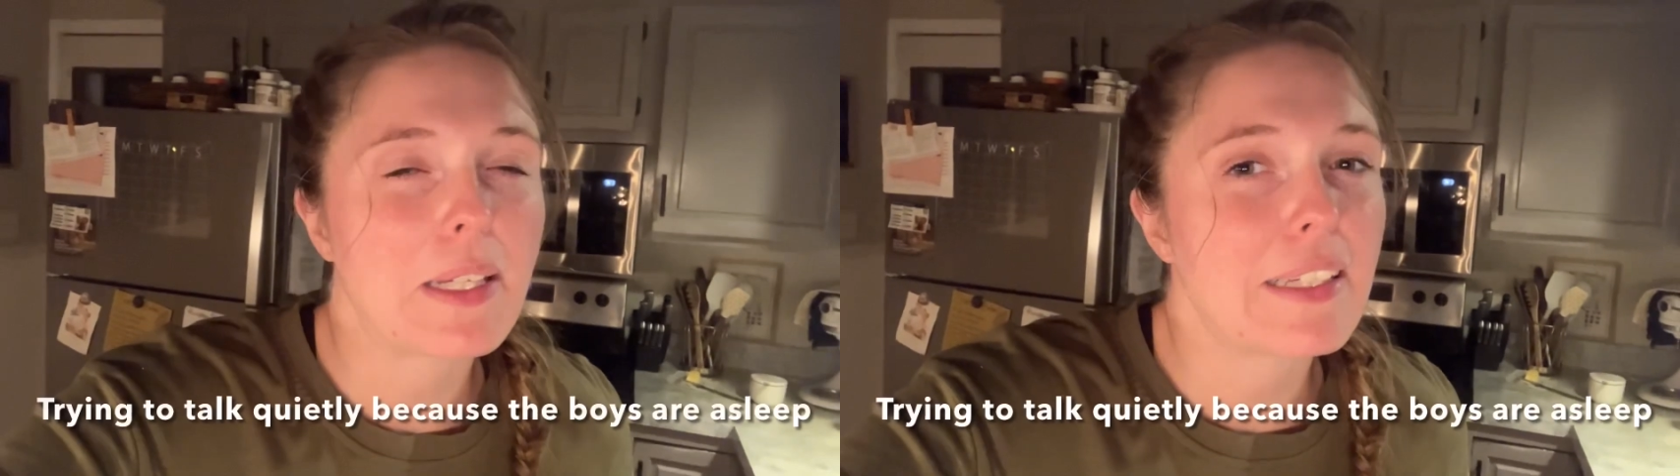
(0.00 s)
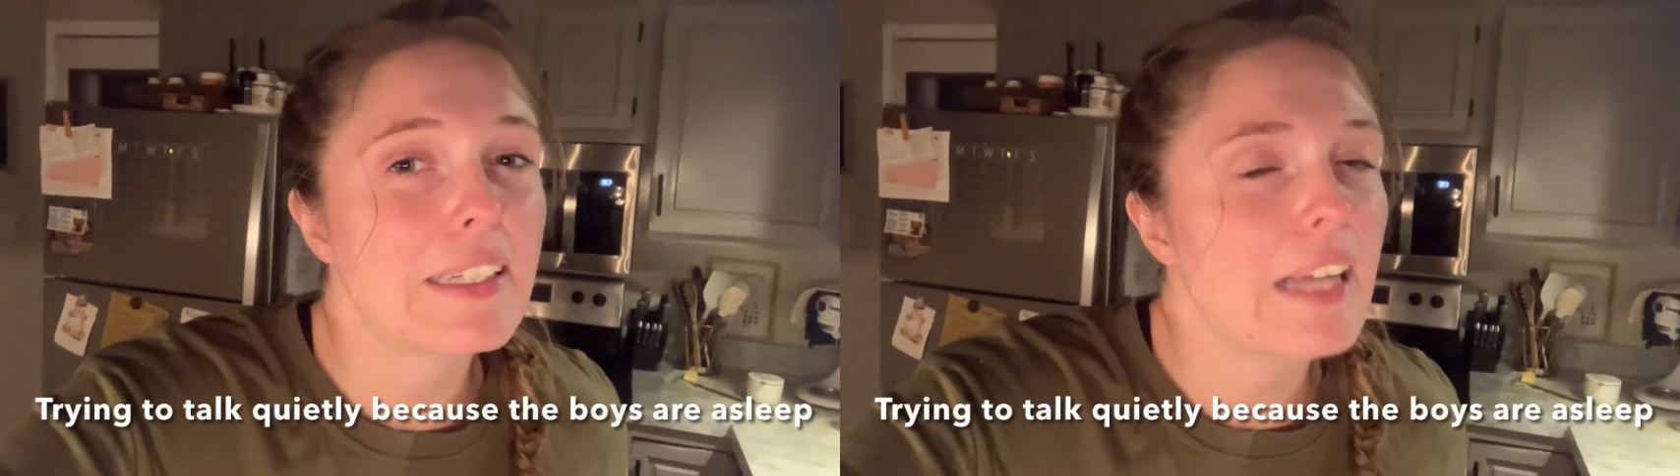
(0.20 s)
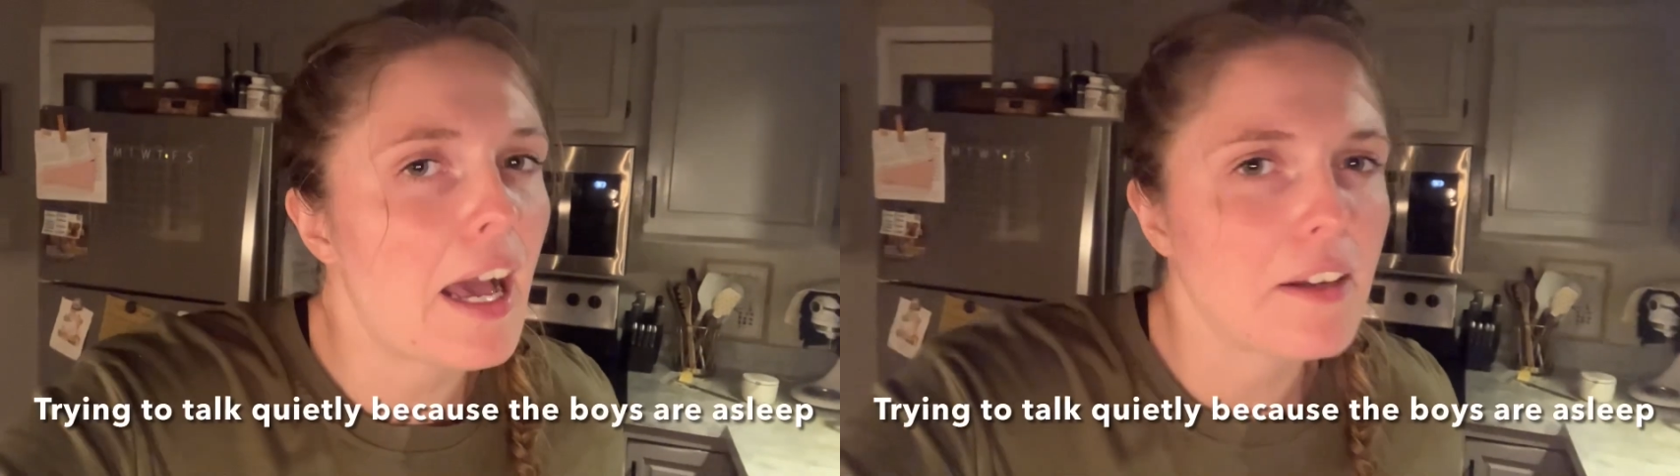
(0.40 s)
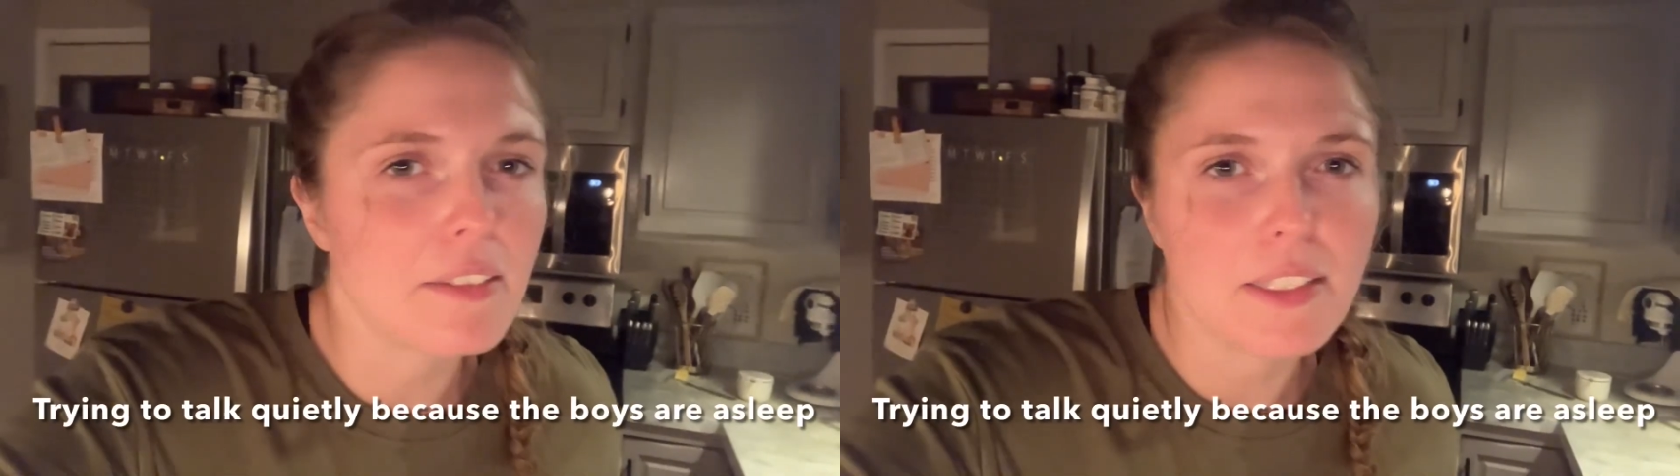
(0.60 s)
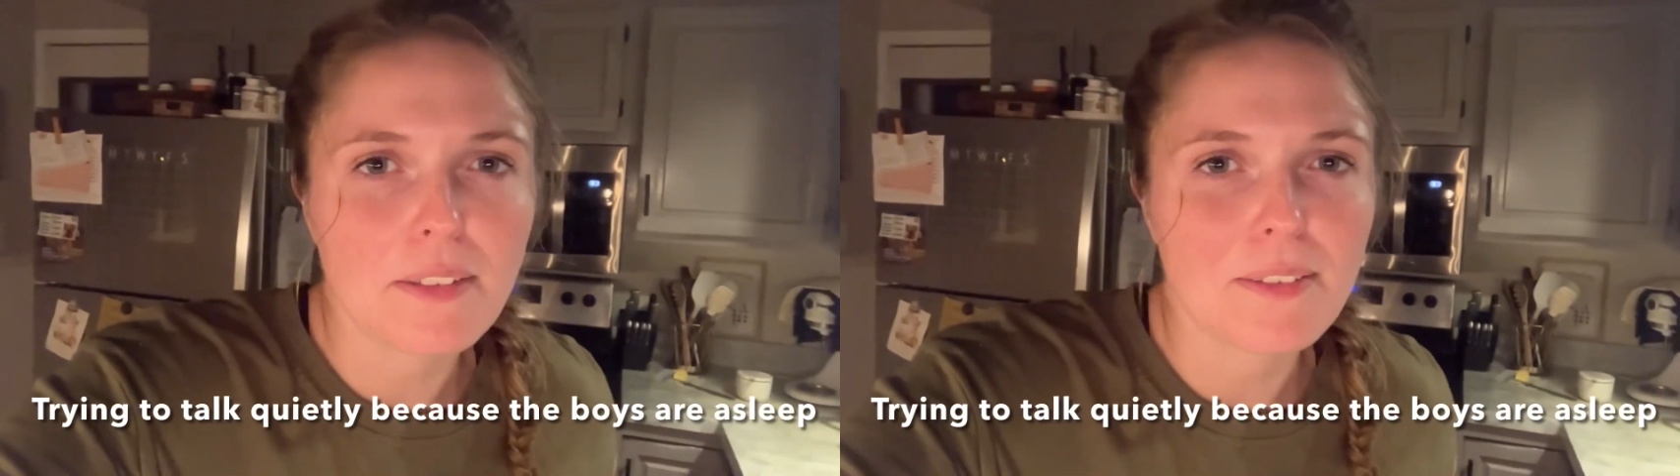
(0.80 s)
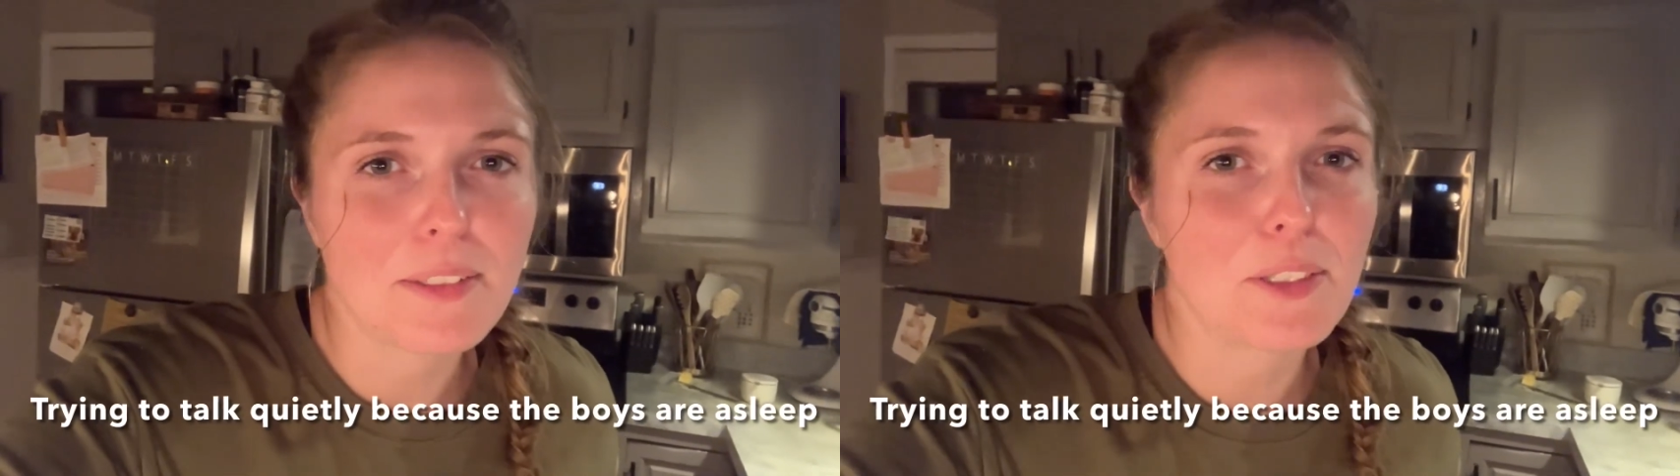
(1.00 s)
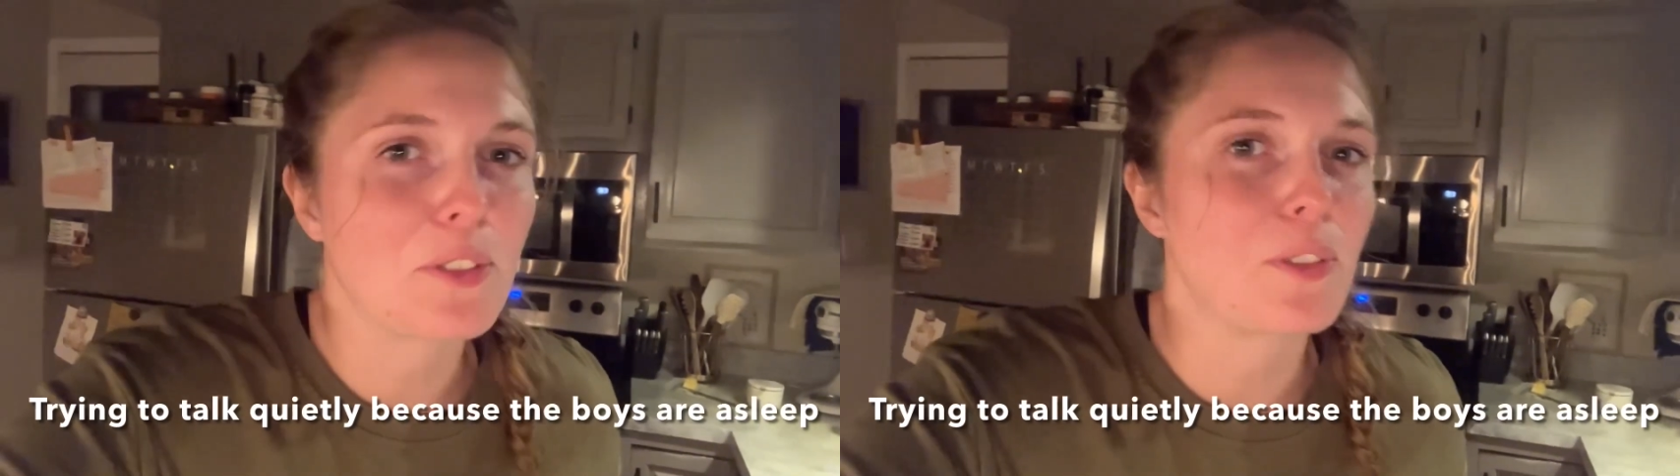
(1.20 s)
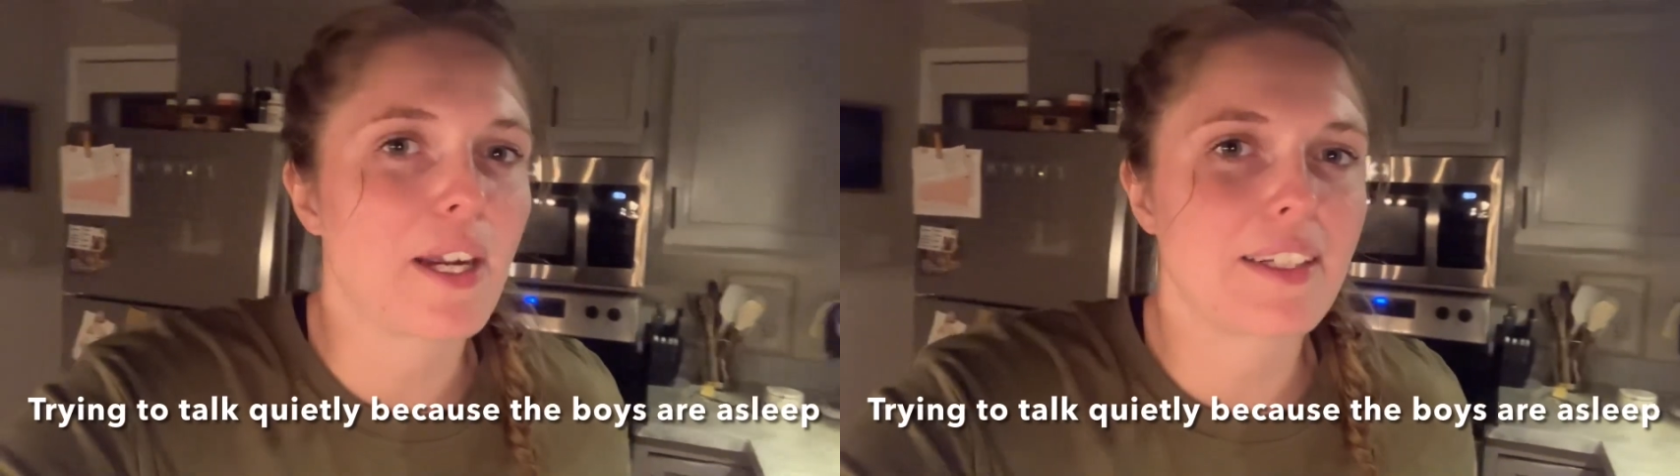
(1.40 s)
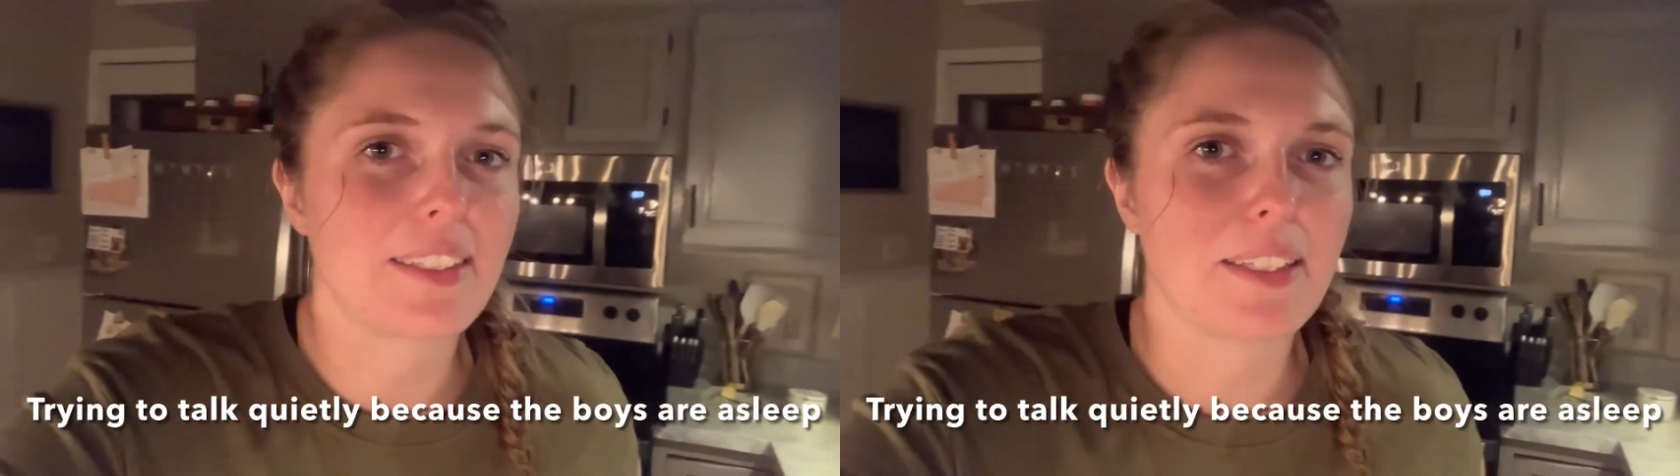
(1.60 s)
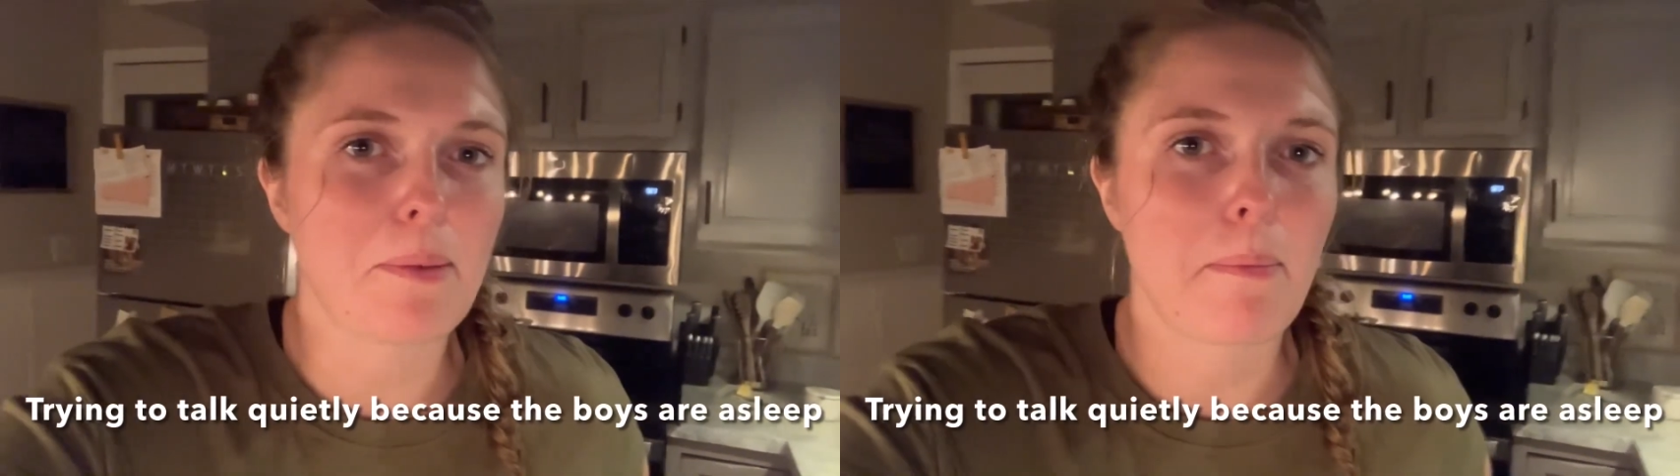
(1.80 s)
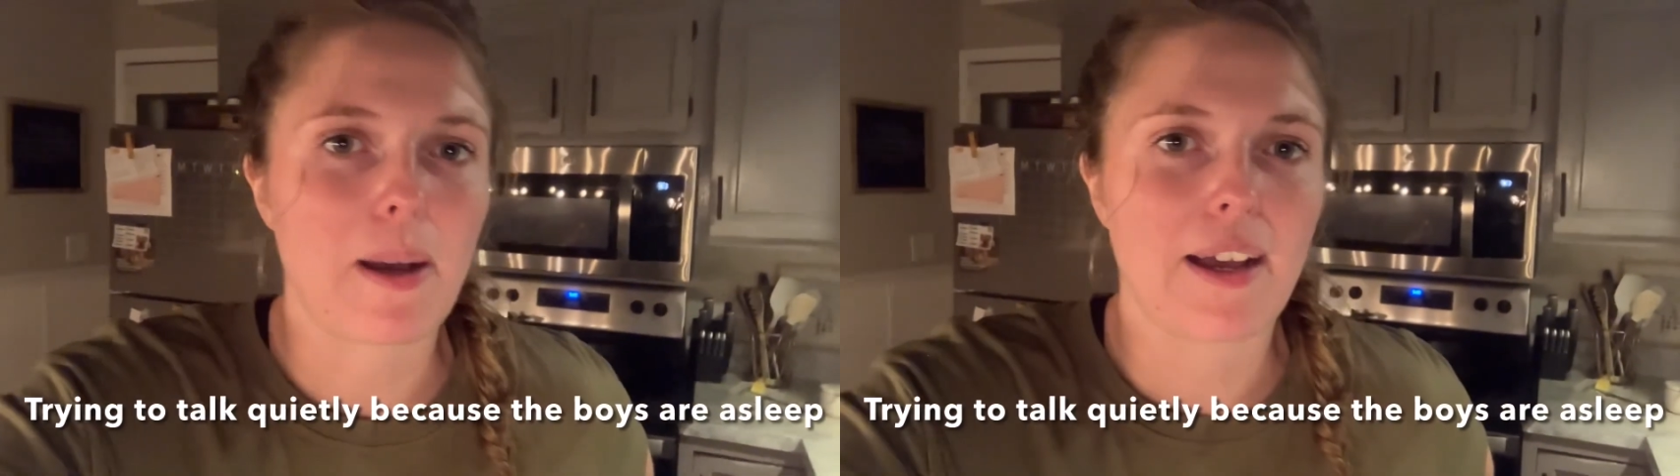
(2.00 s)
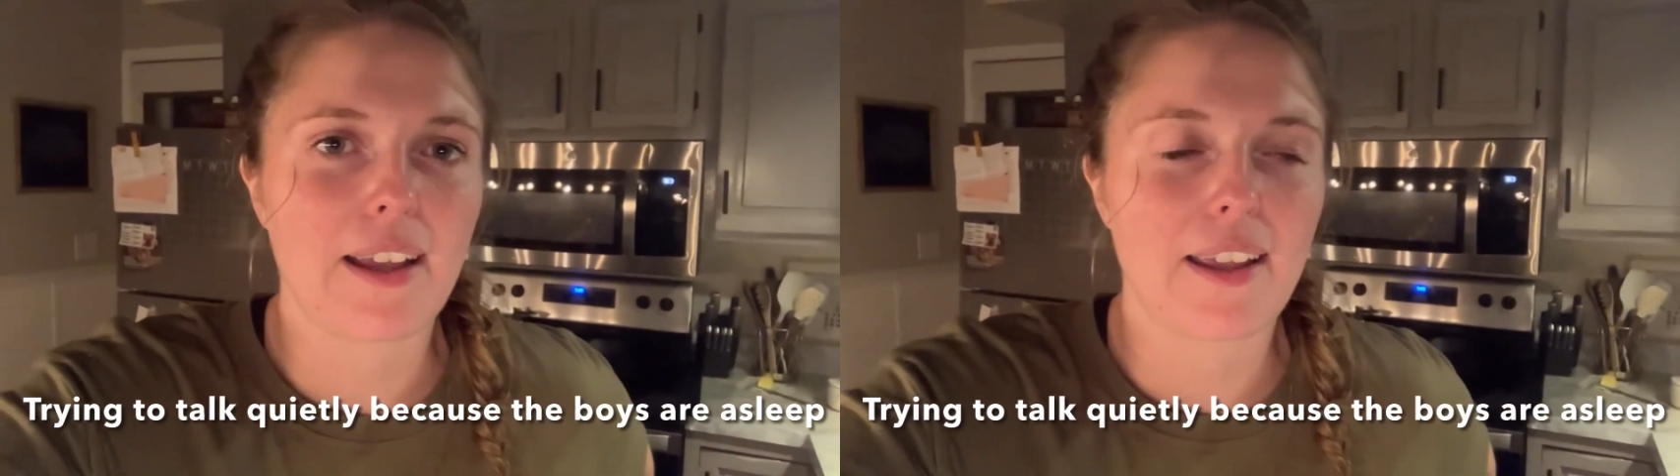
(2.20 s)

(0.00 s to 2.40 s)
got a little distracted by